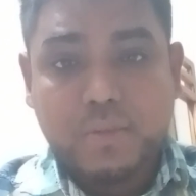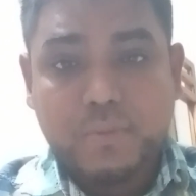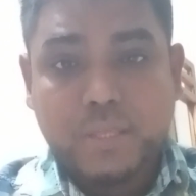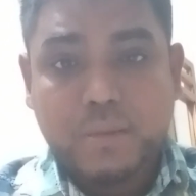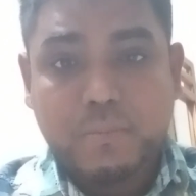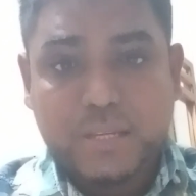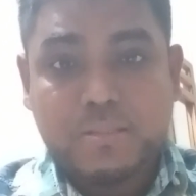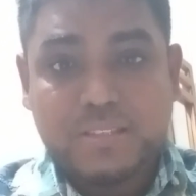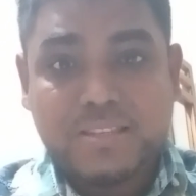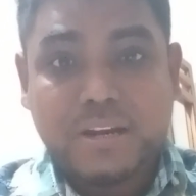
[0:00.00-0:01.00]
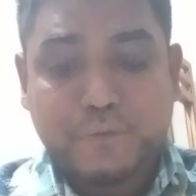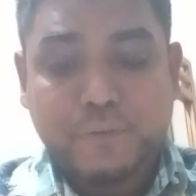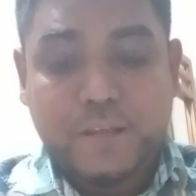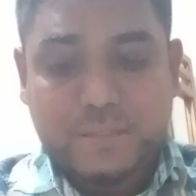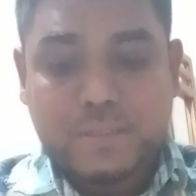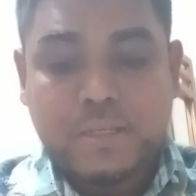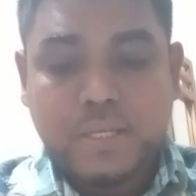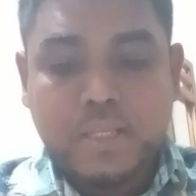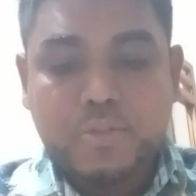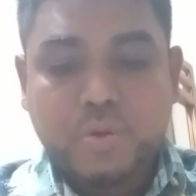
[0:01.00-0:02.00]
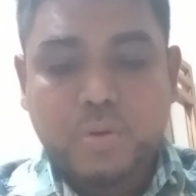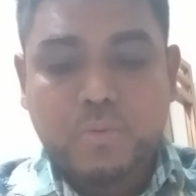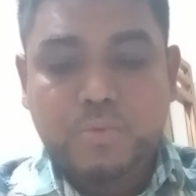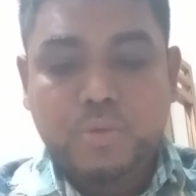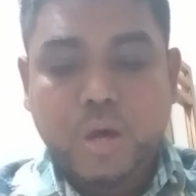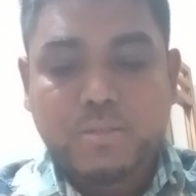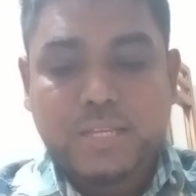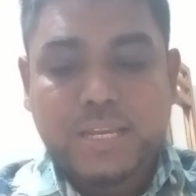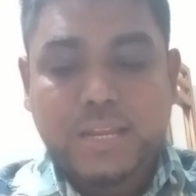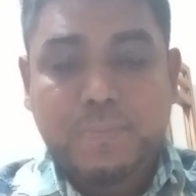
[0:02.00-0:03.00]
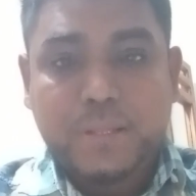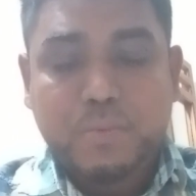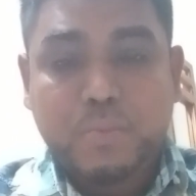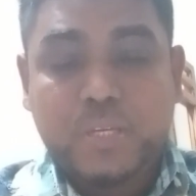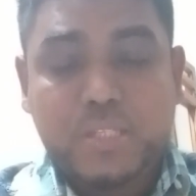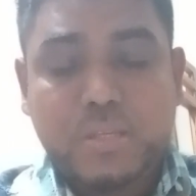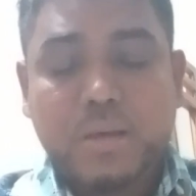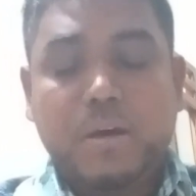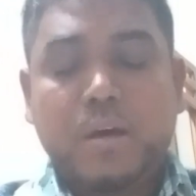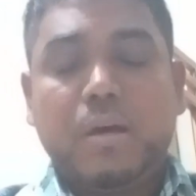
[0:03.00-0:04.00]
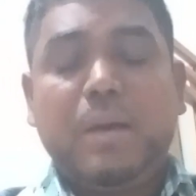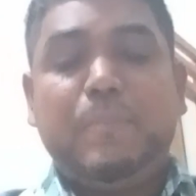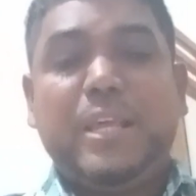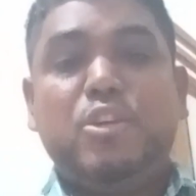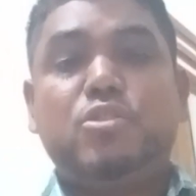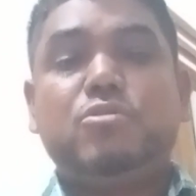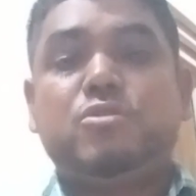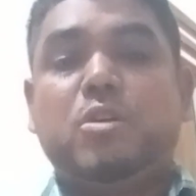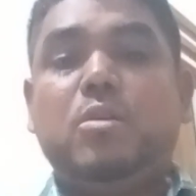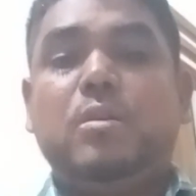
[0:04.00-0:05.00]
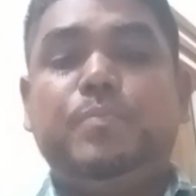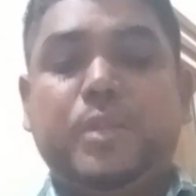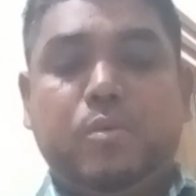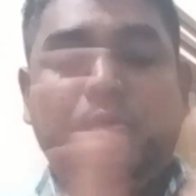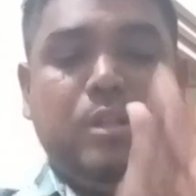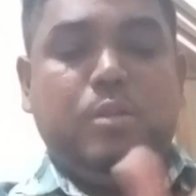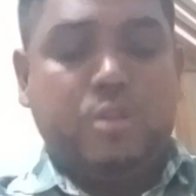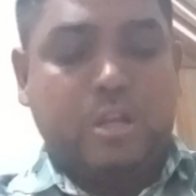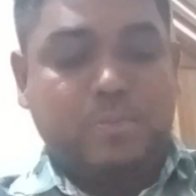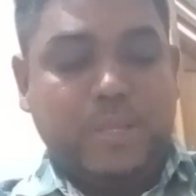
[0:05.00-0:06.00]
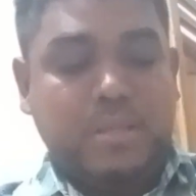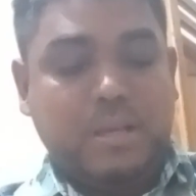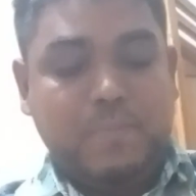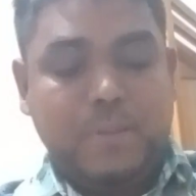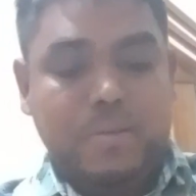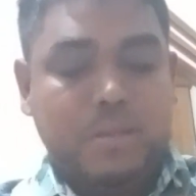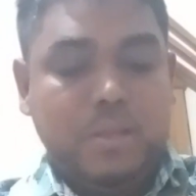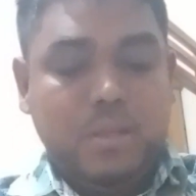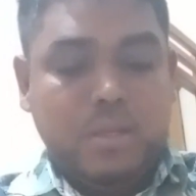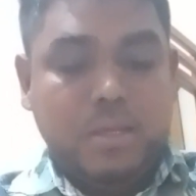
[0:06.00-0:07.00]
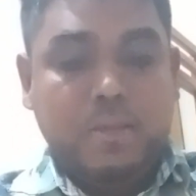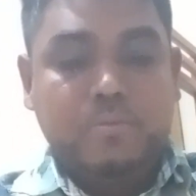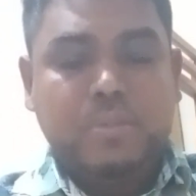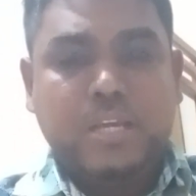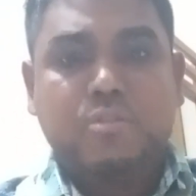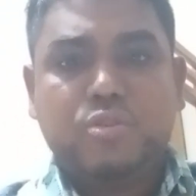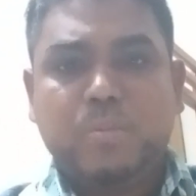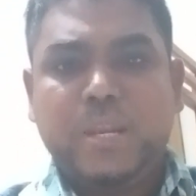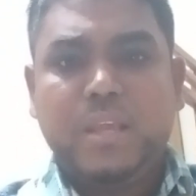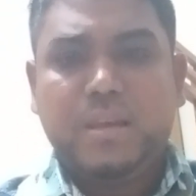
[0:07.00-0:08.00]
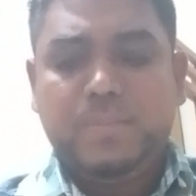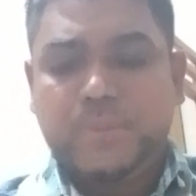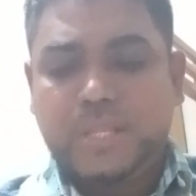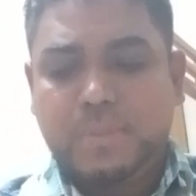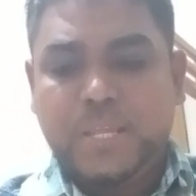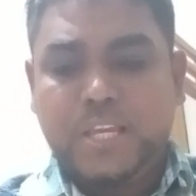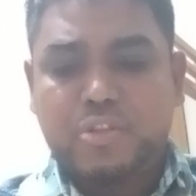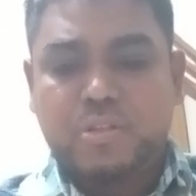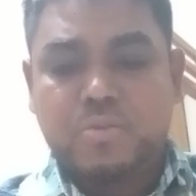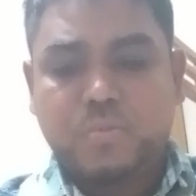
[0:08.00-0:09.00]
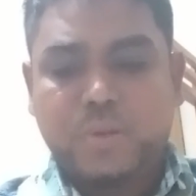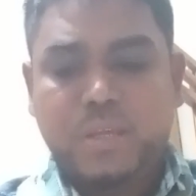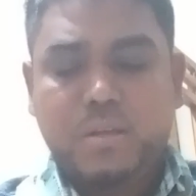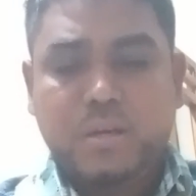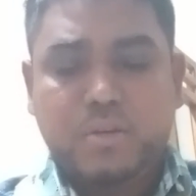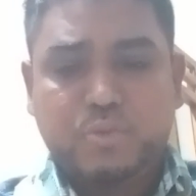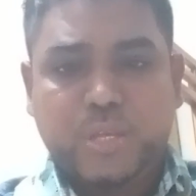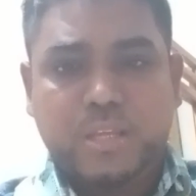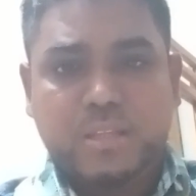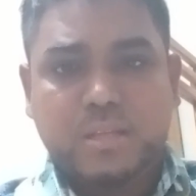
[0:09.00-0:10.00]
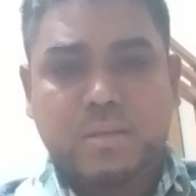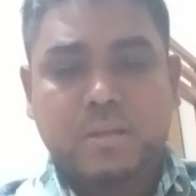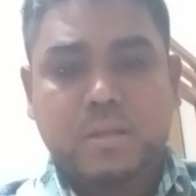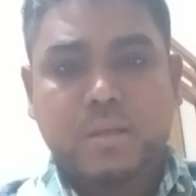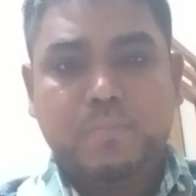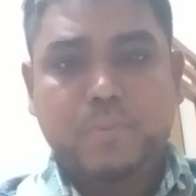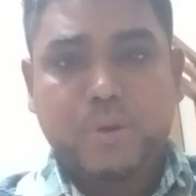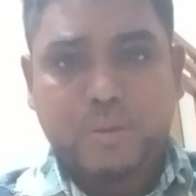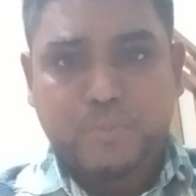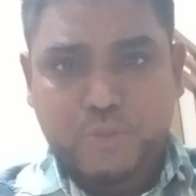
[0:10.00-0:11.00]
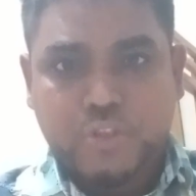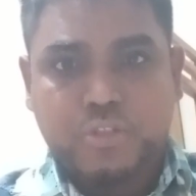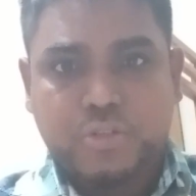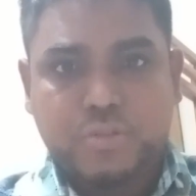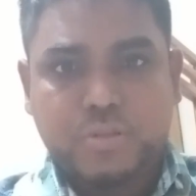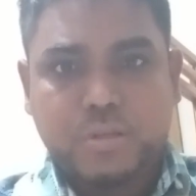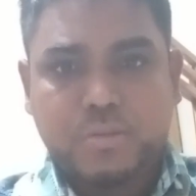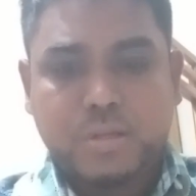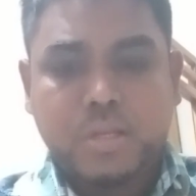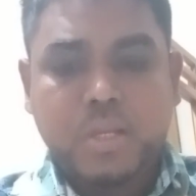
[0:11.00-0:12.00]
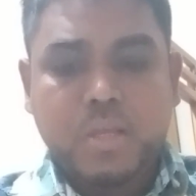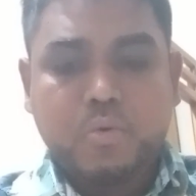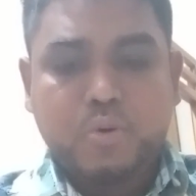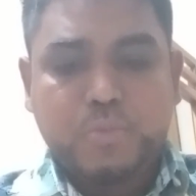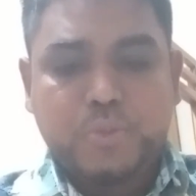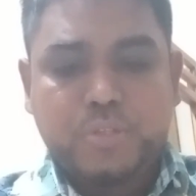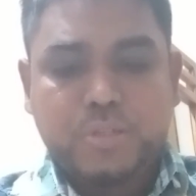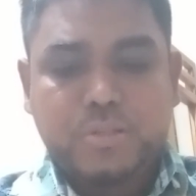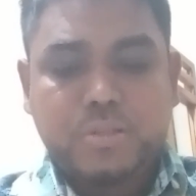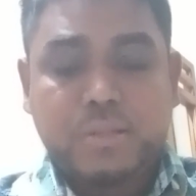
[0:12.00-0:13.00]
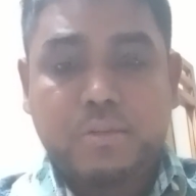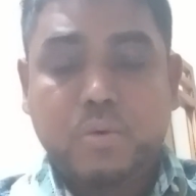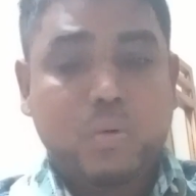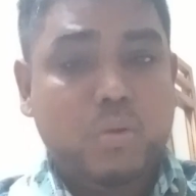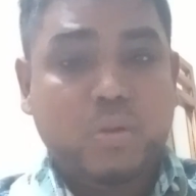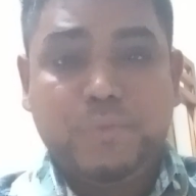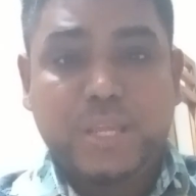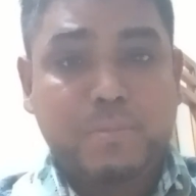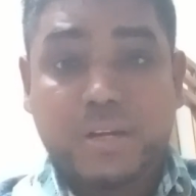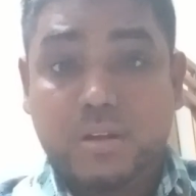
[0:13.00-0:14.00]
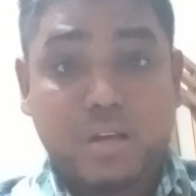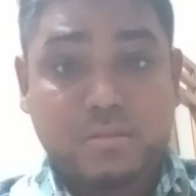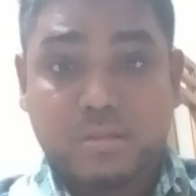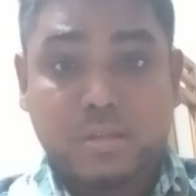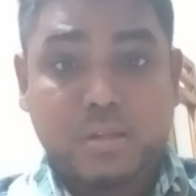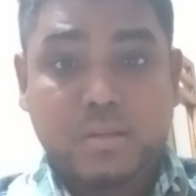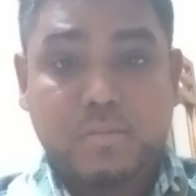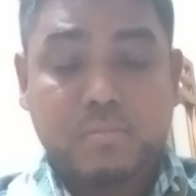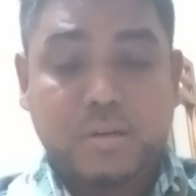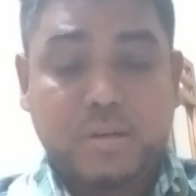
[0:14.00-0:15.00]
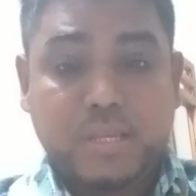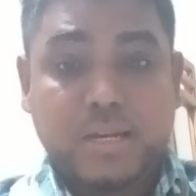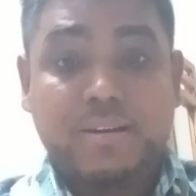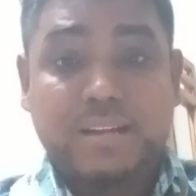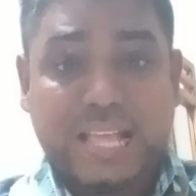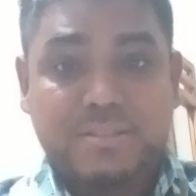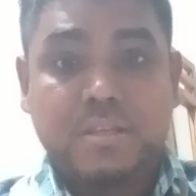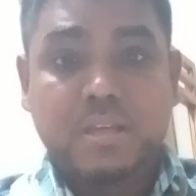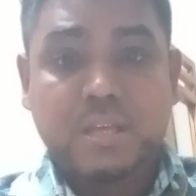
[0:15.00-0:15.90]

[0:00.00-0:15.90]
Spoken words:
he must start first. So not an appeal, which applications are will not be an appeal. There are so many applications we are doing in the procedures and the court procedures, and all of them are not regarded as